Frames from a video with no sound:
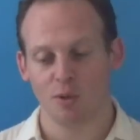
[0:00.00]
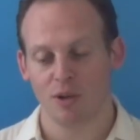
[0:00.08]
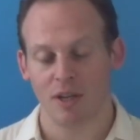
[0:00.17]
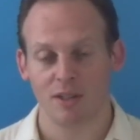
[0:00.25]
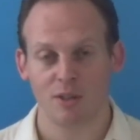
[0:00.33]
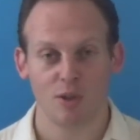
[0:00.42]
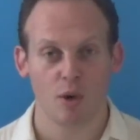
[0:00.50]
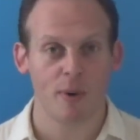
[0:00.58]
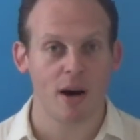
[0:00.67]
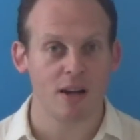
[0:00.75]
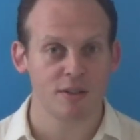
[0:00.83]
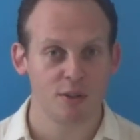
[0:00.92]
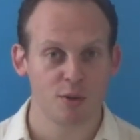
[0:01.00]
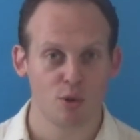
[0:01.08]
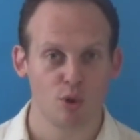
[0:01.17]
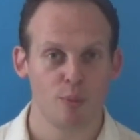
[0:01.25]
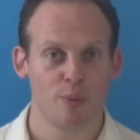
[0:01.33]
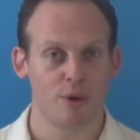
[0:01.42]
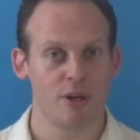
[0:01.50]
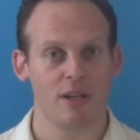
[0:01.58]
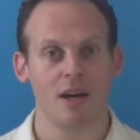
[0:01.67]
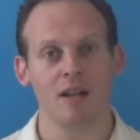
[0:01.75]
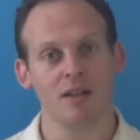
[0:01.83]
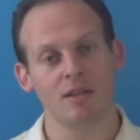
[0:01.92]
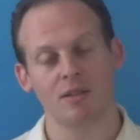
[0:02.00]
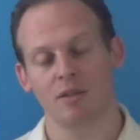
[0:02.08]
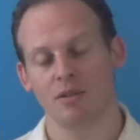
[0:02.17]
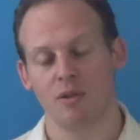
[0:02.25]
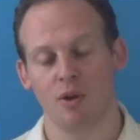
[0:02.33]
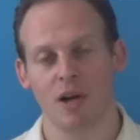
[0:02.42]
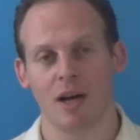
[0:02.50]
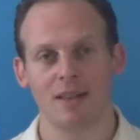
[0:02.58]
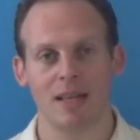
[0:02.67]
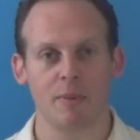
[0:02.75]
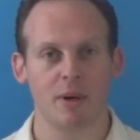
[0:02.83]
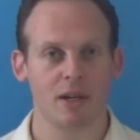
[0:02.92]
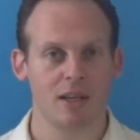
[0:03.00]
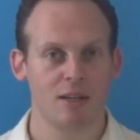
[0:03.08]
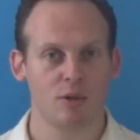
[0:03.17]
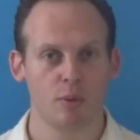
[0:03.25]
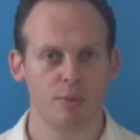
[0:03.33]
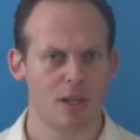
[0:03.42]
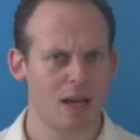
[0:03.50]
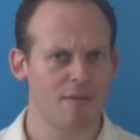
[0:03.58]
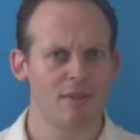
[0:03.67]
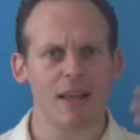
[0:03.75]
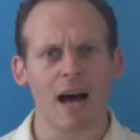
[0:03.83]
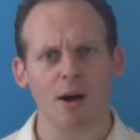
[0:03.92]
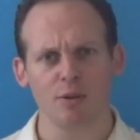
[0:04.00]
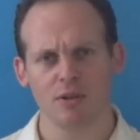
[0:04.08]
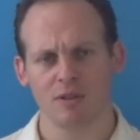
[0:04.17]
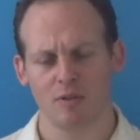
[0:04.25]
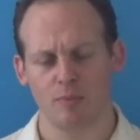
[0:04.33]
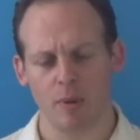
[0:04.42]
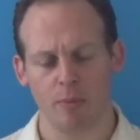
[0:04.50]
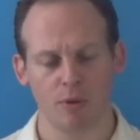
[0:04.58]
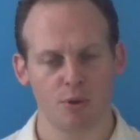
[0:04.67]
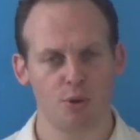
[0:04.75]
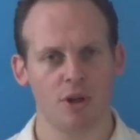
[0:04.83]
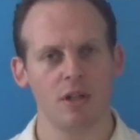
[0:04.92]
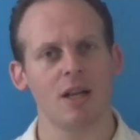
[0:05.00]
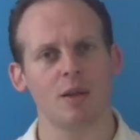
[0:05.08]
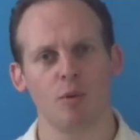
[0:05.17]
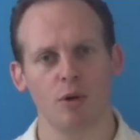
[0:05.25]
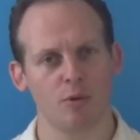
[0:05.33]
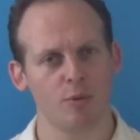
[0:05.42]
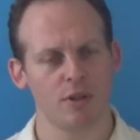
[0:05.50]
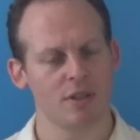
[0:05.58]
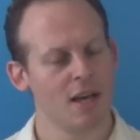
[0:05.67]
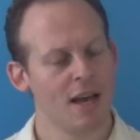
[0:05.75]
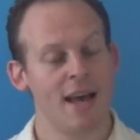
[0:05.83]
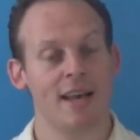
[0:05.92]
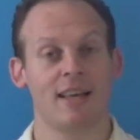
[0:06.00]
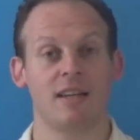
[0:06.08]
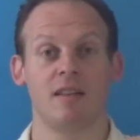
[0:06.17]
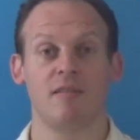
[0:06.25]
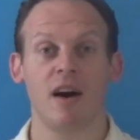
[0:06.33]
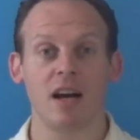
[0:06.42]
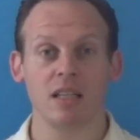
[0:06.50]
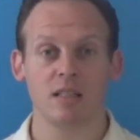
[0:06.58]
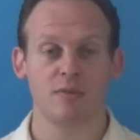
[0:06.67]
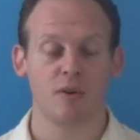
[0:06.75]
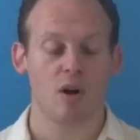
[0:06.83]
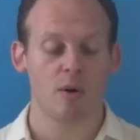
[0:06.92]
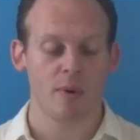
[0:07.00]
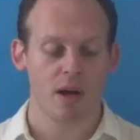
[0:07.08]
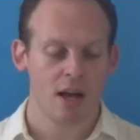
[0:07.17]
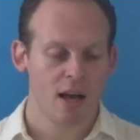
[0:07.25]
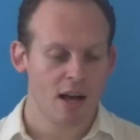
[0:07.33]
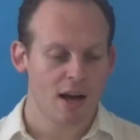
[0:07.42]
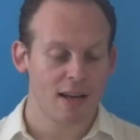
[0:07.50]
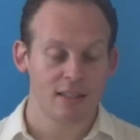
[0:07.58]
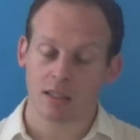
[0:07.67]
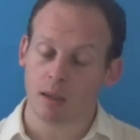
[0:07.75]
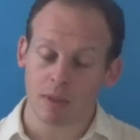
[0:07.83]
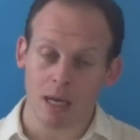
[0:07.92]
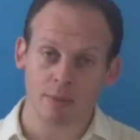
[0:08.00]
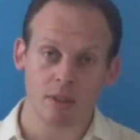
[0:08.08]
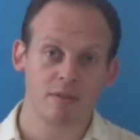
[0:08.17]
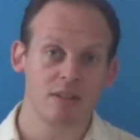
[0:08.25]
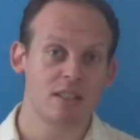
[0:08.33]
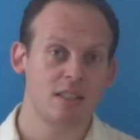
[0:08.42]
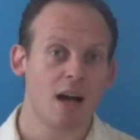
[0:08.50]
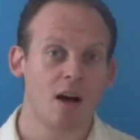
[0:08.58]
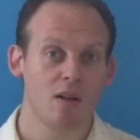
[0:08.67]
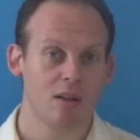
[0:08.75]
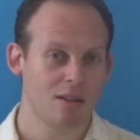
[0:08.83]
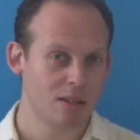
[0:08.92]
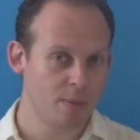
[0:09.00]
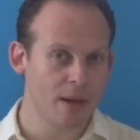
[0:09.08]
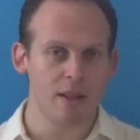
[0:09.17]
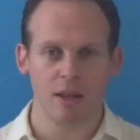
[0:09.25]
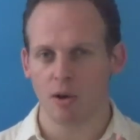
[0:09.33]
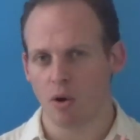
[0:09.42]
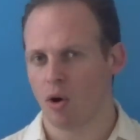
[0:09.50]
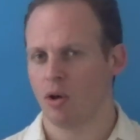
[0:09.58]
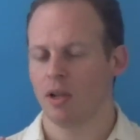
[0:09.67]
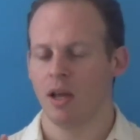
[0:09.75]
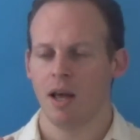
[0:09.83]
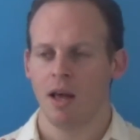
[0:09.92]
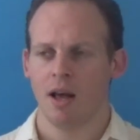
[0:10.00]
join SEO Maz's group or any other, you know, content marketing groups. They have thousands of people that you can network with, get advice from, and sometimes even sell, depending on